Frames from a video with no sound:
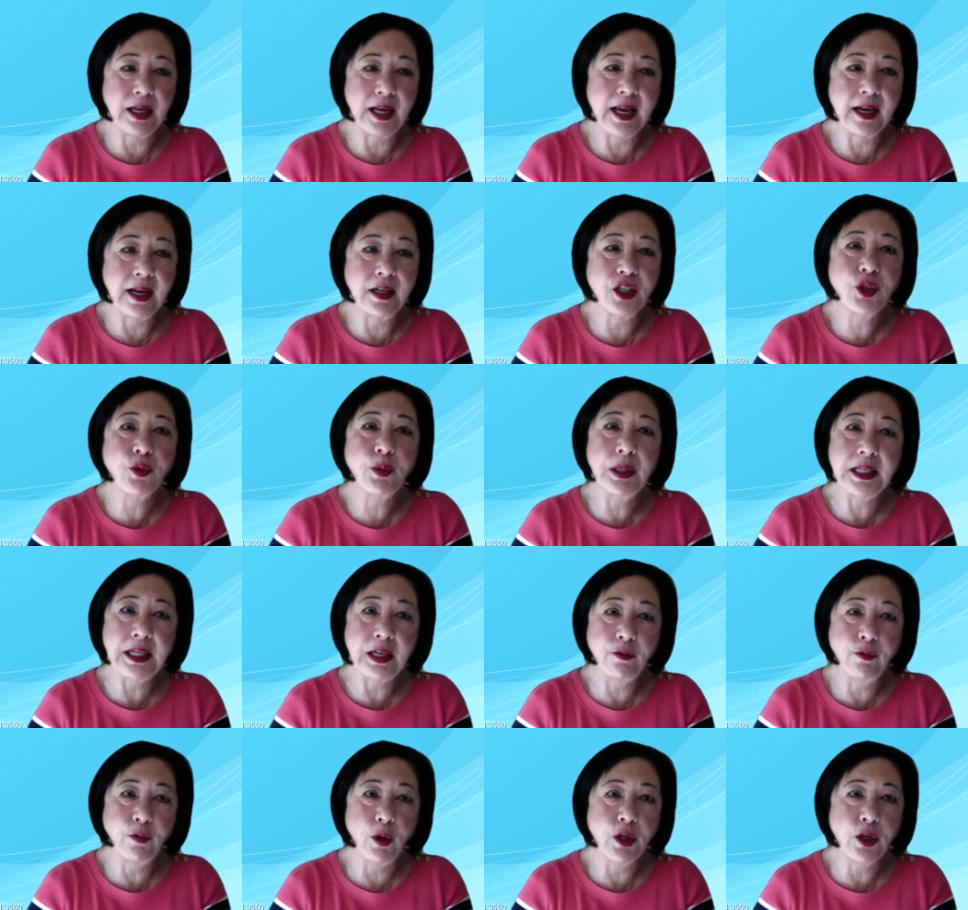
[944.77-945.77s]
and it's really
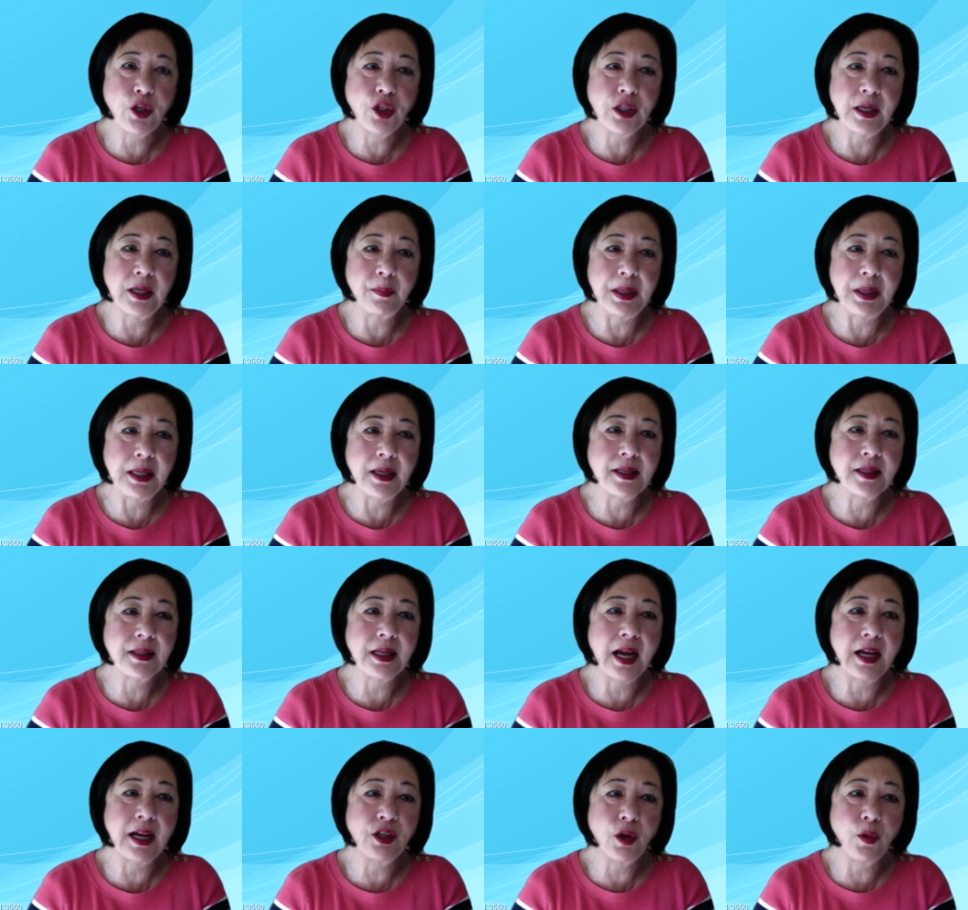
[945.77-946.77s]
unfortunate because
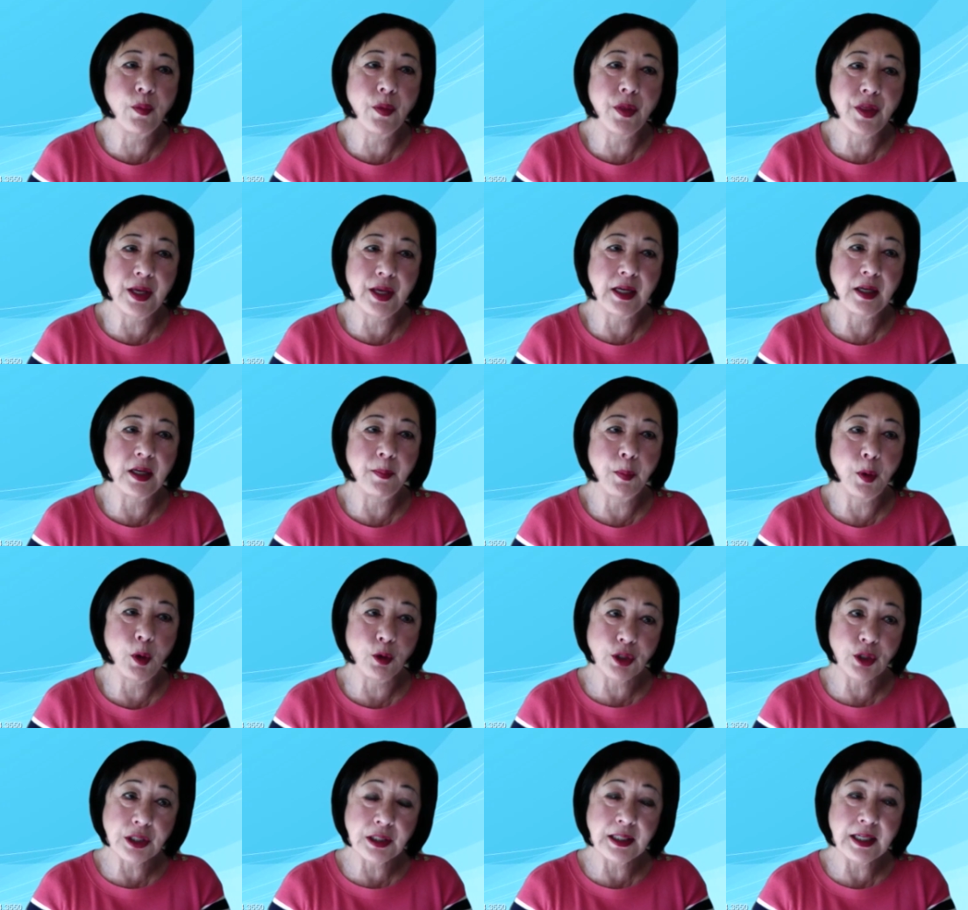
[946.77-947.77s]
I don't think
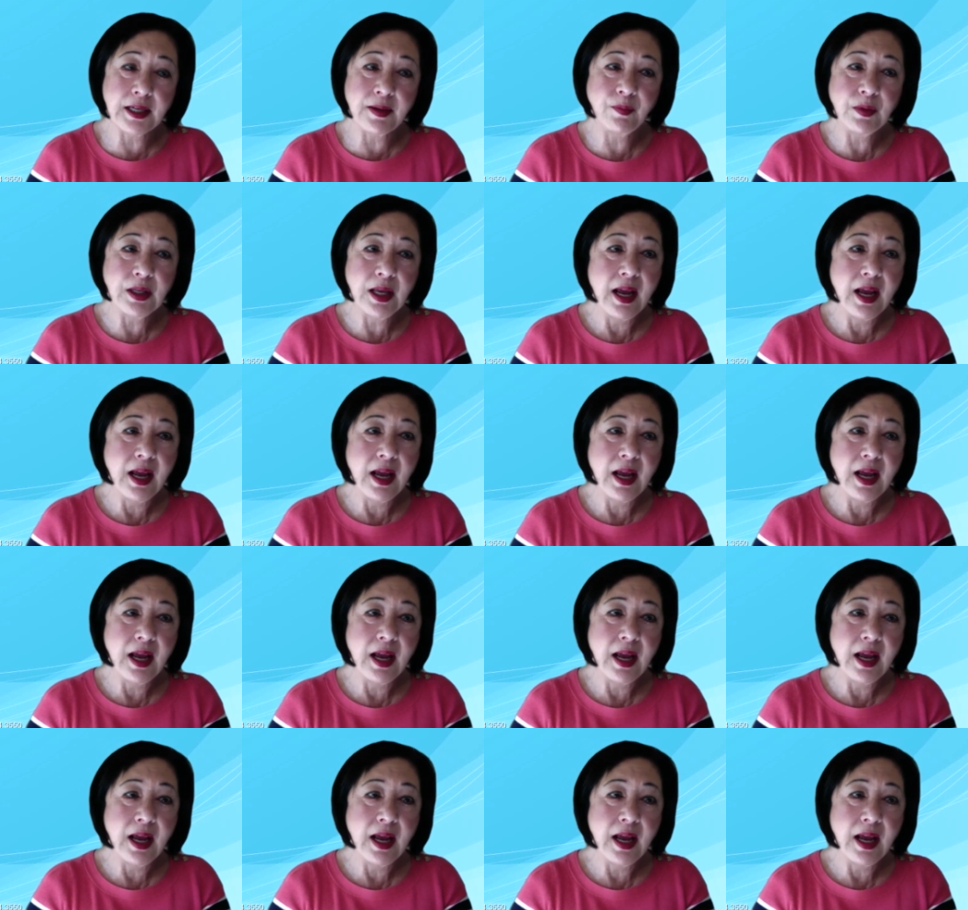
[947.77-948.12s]
personally